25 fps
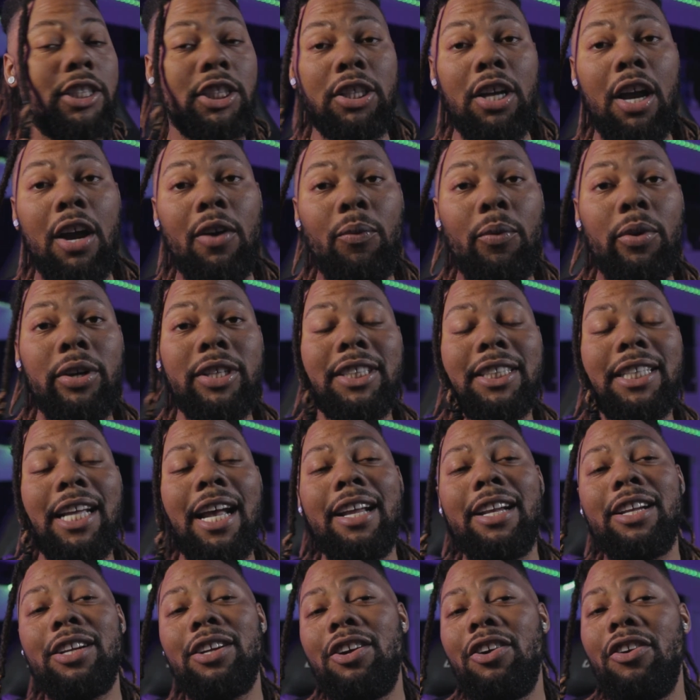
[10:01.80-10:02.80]
The software
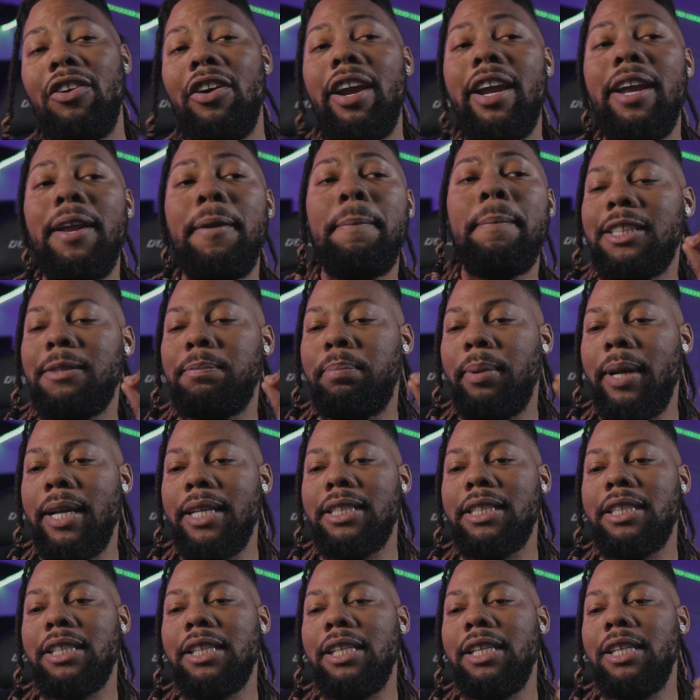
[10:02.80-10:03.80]
sounded great,
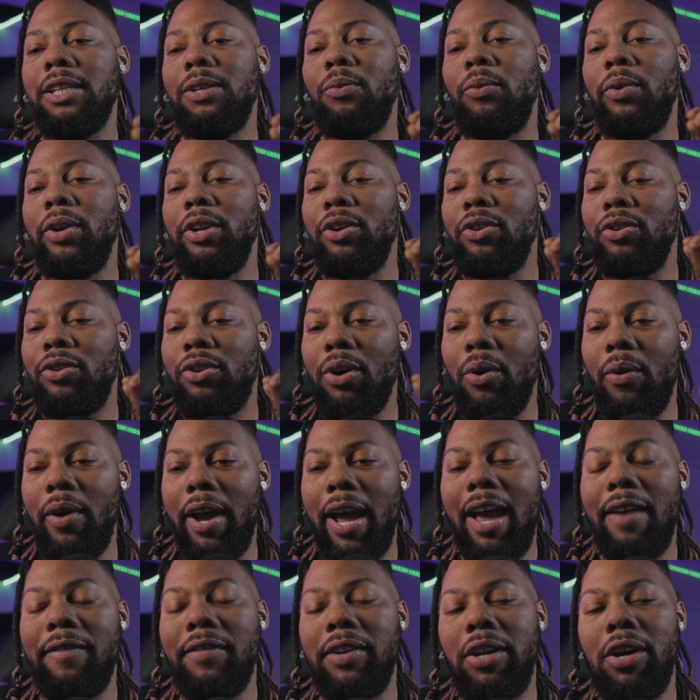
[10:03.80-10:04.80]
especially when you don't
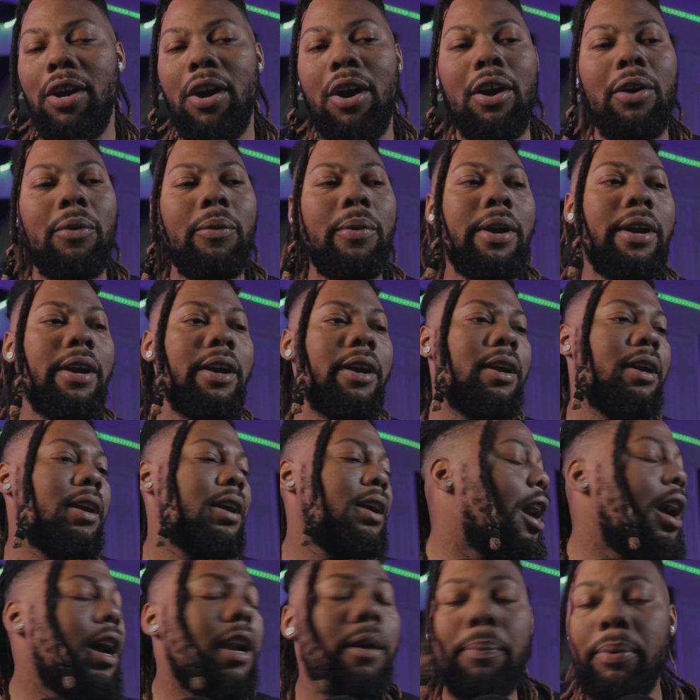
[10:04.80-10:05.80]
have any hardware.
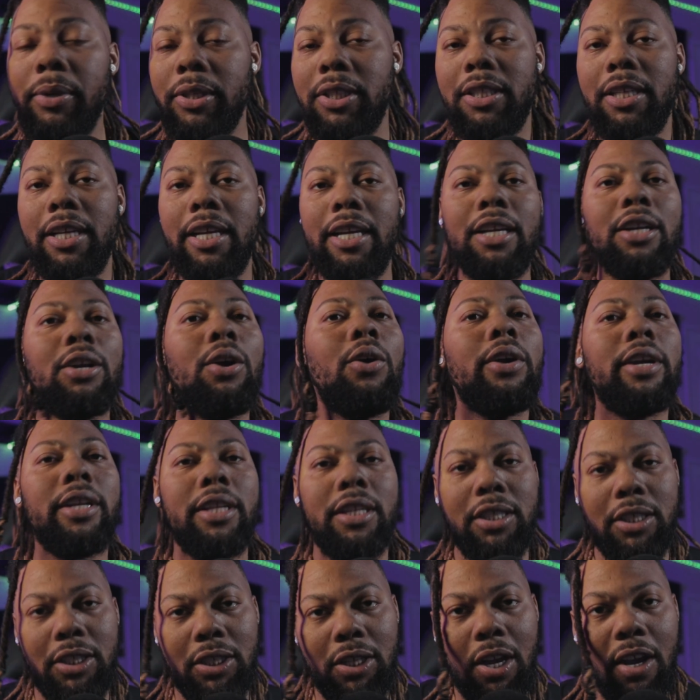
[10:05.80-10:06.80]
100% go
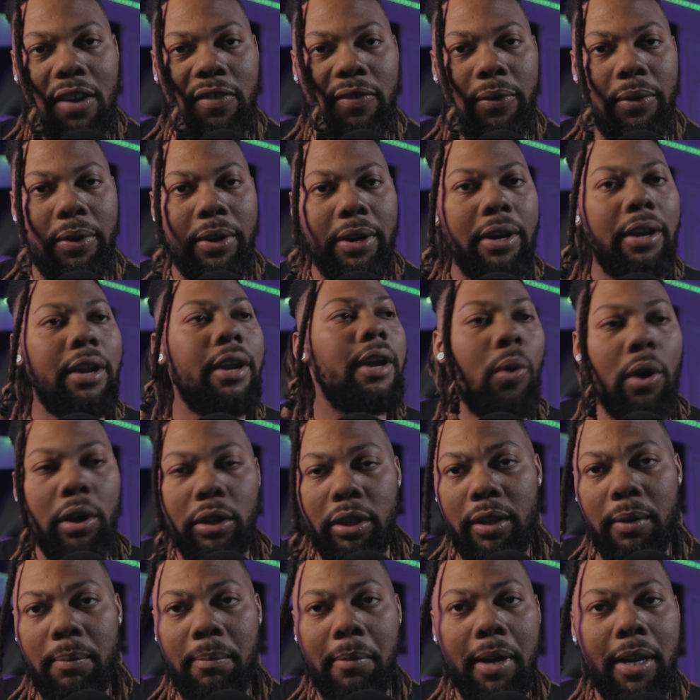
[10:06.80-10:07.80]
get the software.
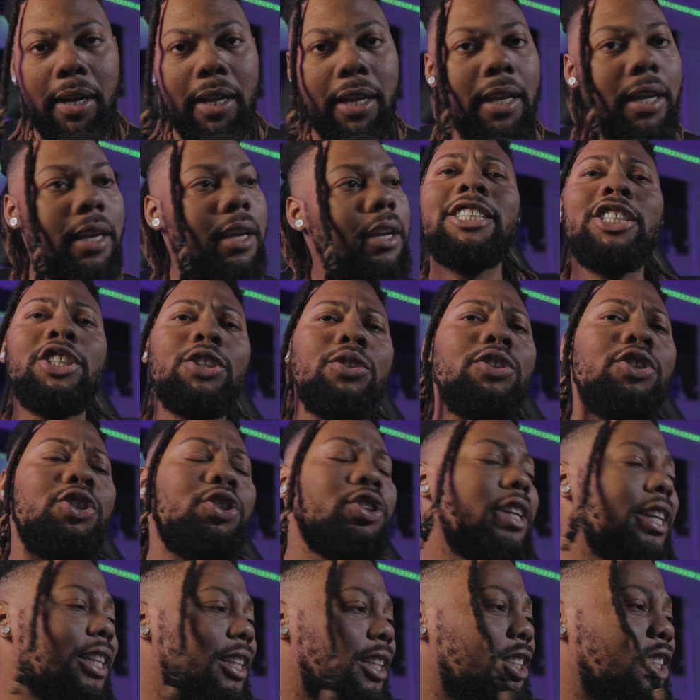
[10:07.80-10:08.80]
Worth the money. As soon as
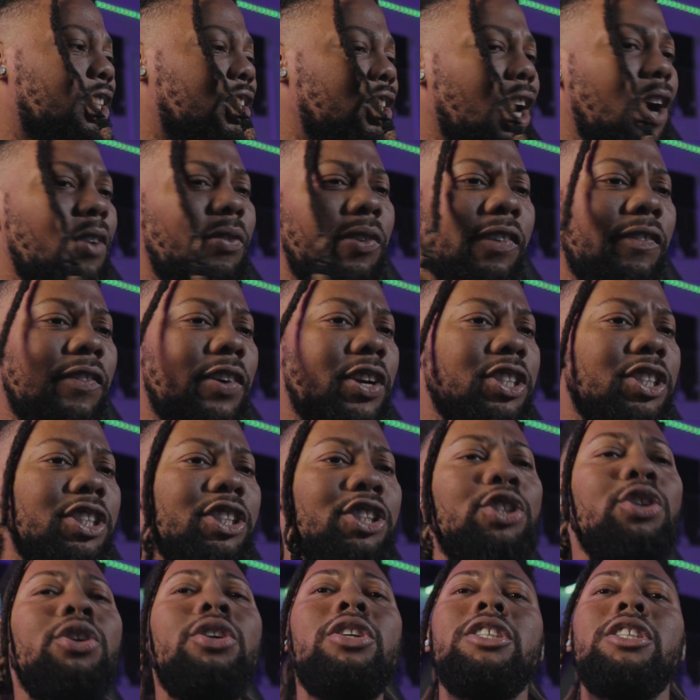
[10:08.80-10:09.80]
you get the software
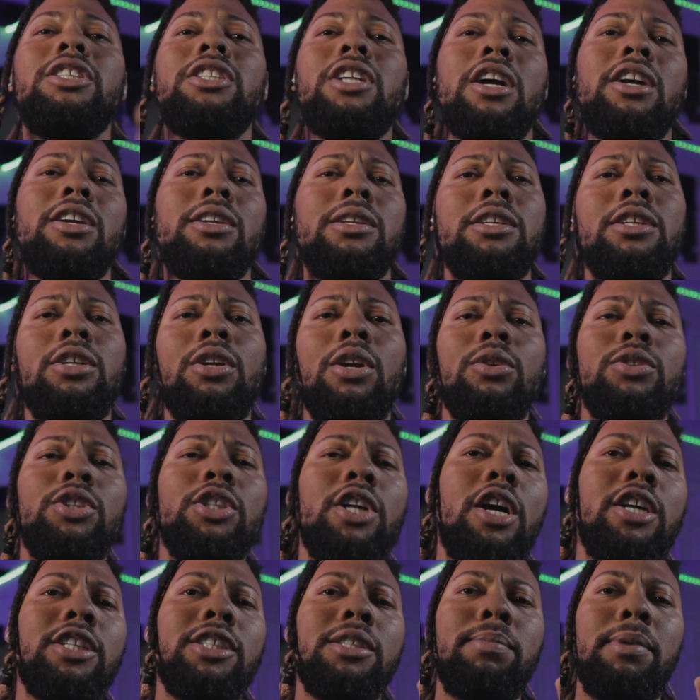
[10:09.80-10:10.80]
version, you can start, you know,
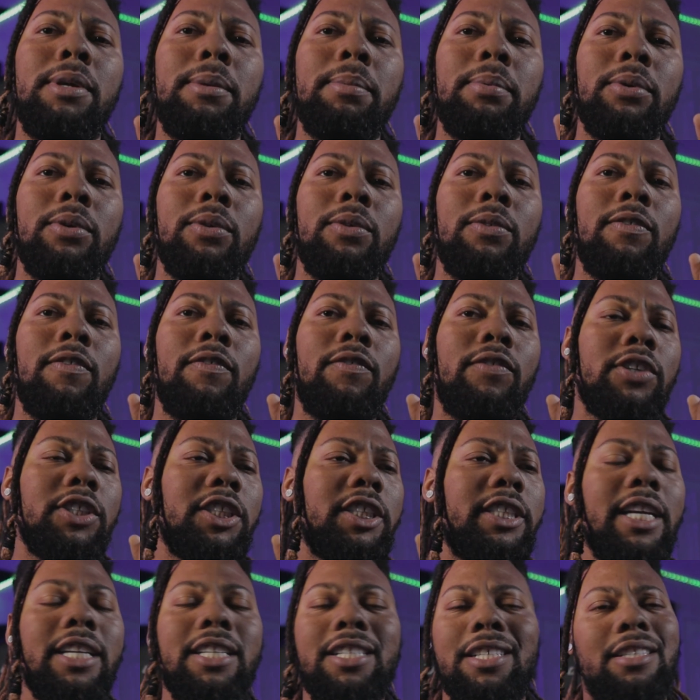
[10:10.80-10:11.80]
charging people for
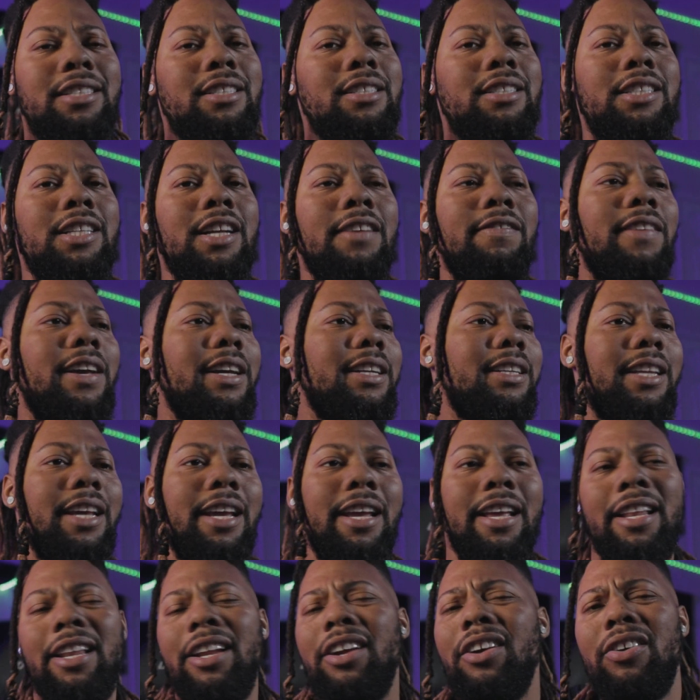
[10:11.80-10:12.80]
sessions and stuff like
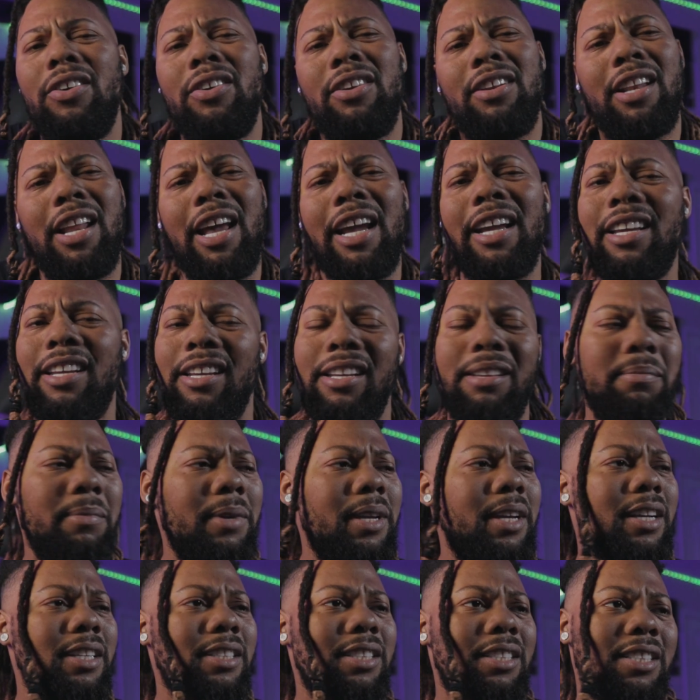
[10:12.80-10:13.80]
that, and they're gonna like it
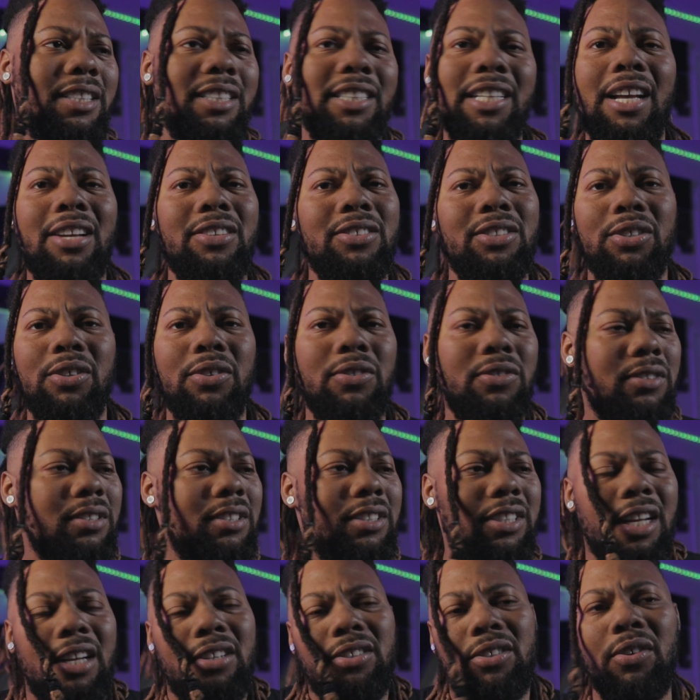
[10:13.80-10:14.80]
because the sounds
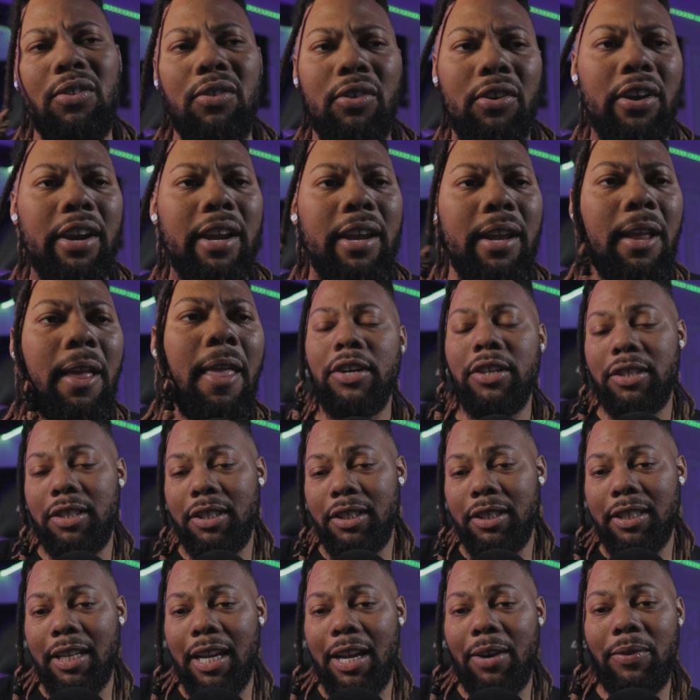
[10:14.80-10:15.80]
so great.
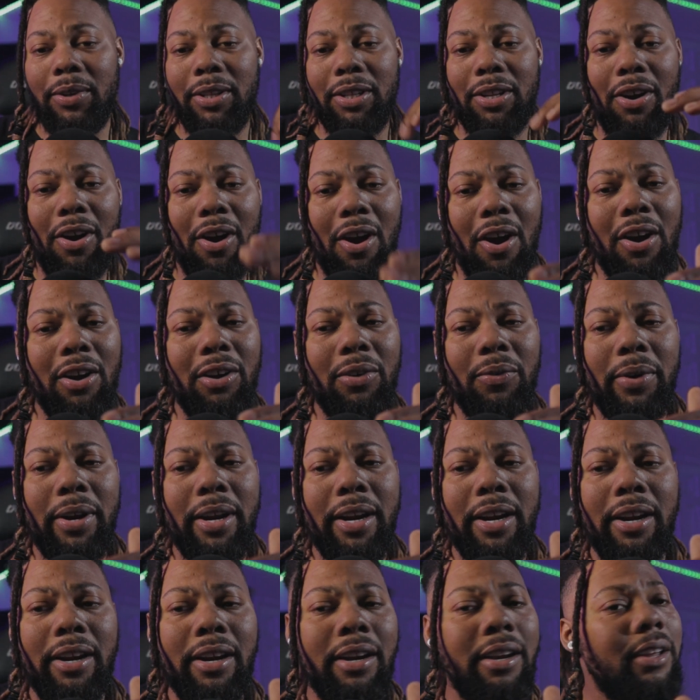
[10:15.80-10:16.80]
Versus like with the
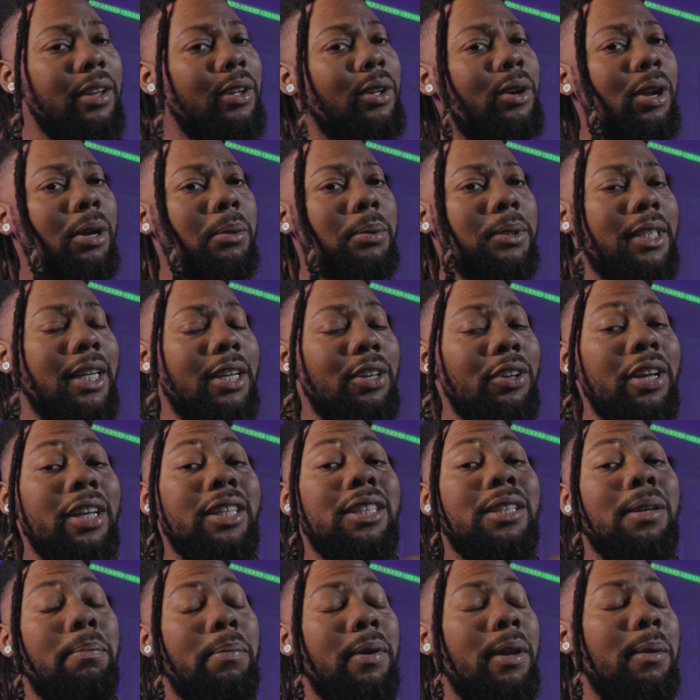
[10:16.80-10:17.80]
hardware, you know what I'm saying, you
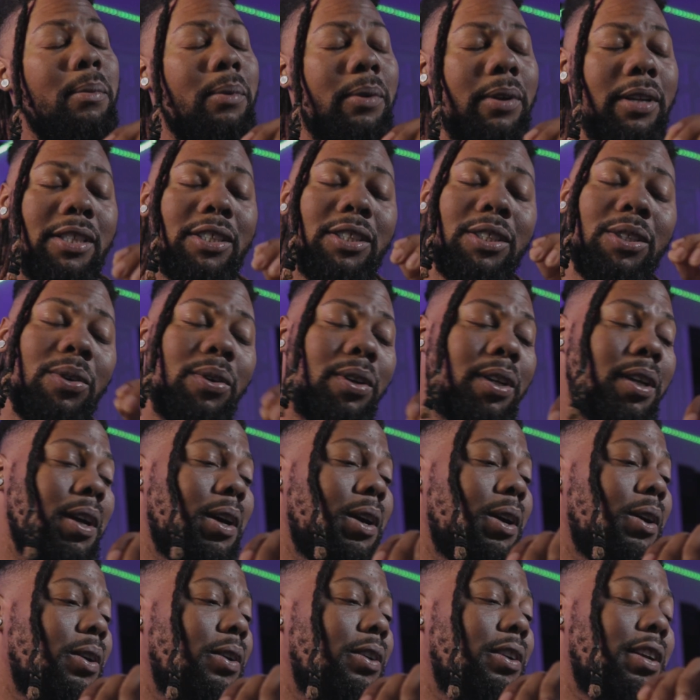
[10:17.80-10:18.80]
get some people in the
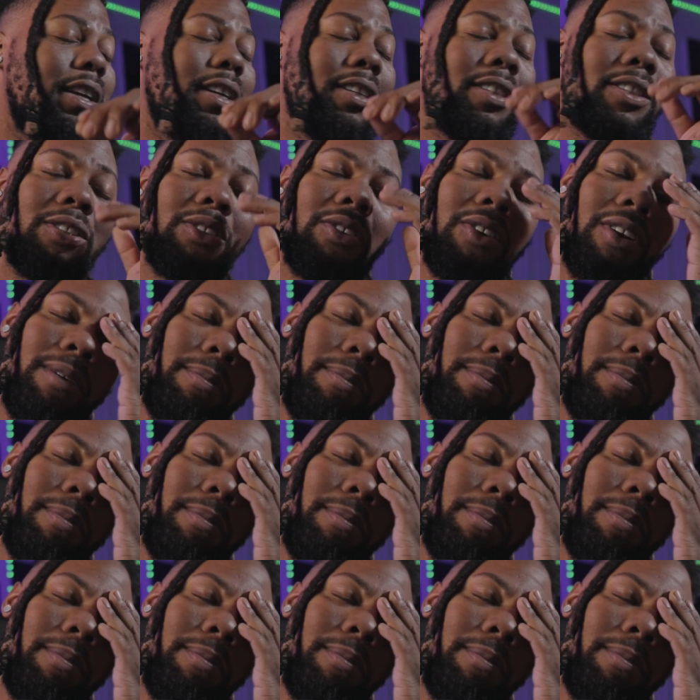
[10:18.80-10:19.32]
studio, they're just